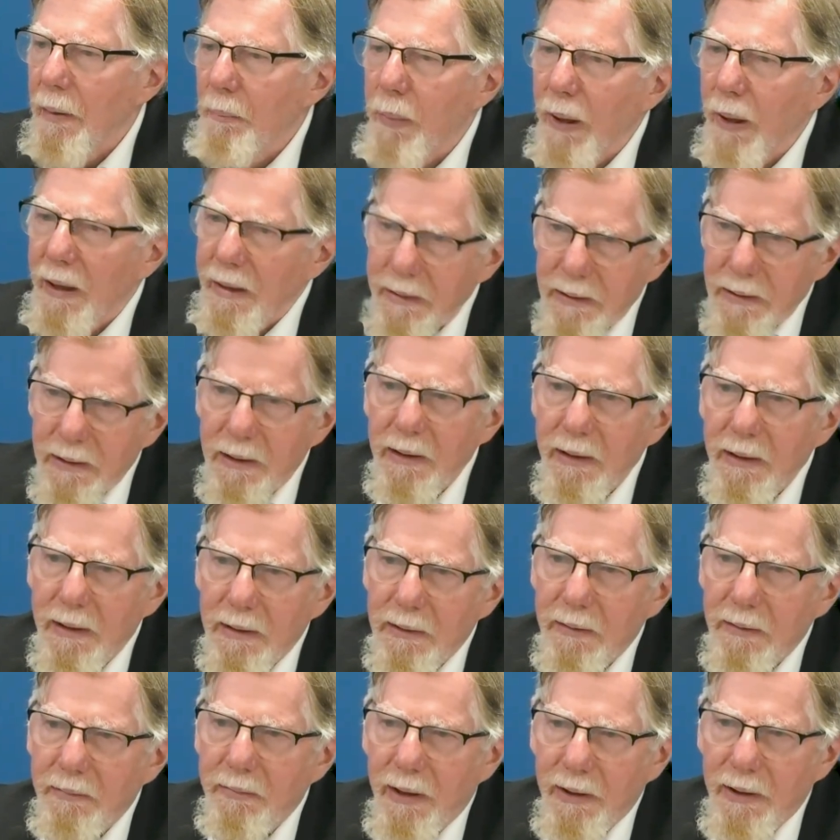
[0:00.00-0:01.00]
political
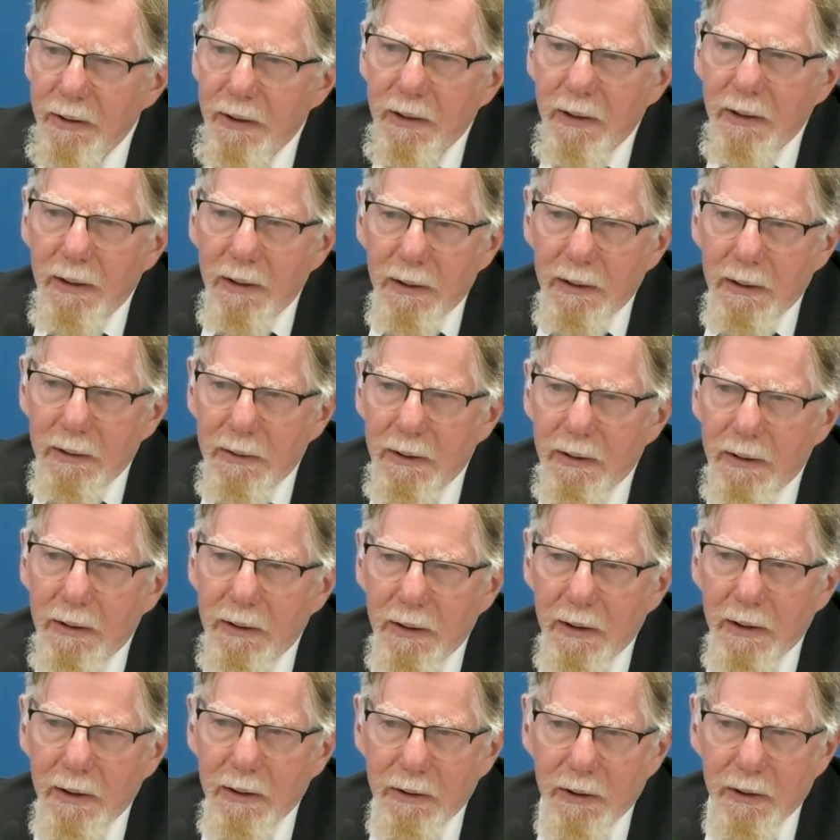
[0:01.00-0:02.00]
intervention
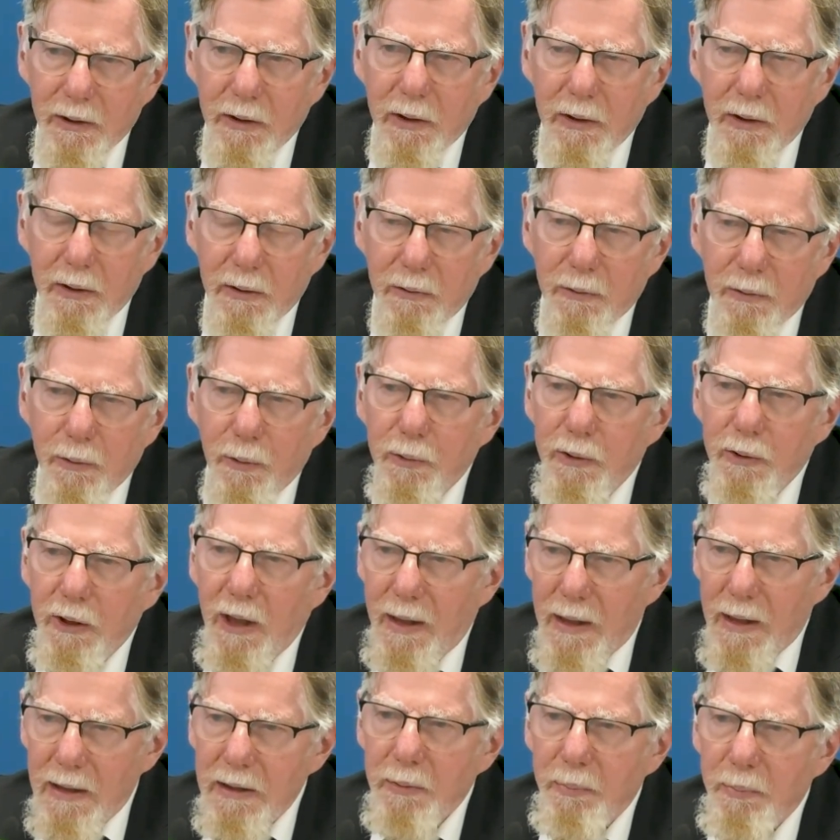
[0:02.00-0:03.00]
that's the
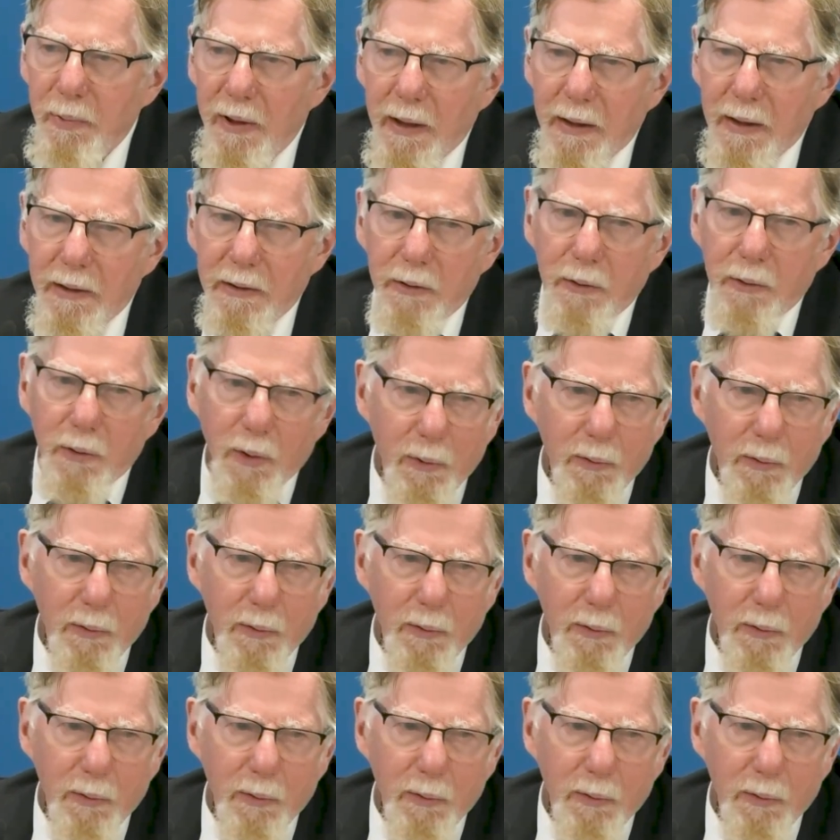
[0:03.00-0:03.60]
crucial aspect.